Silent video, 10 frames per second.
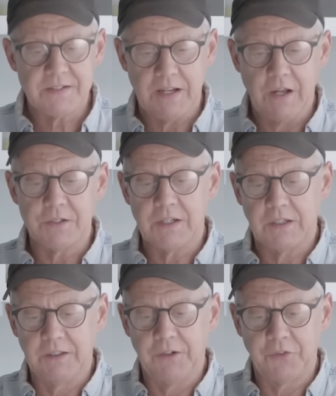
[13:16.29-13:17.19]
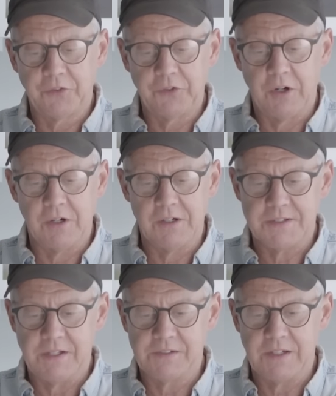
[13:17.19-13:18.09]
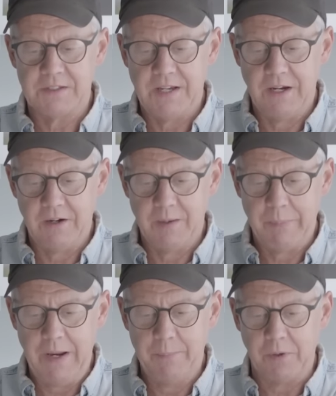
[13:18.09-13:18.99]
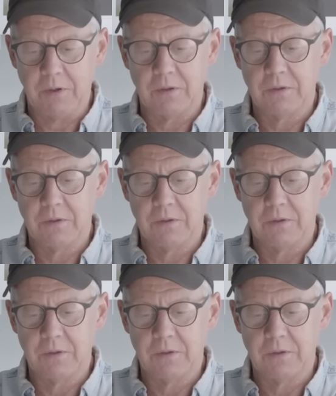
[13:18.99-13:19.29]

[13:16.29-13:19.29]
sounds like a little saw. It sounds like tearing paper.